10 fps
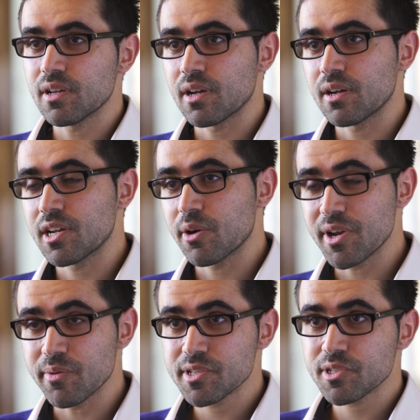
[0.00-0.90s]
a
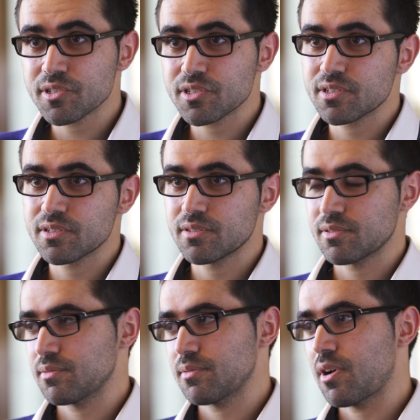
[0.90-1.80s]
career in research?
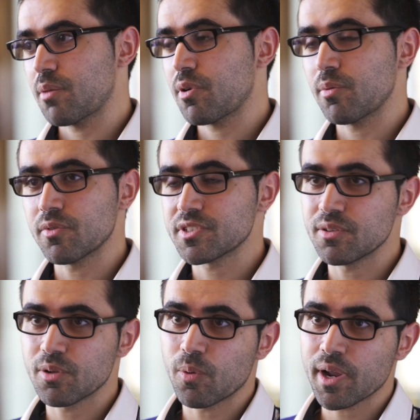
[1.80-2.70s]
I probably would
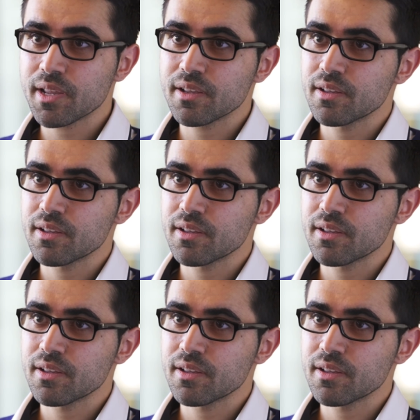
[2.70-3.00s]
have said no way.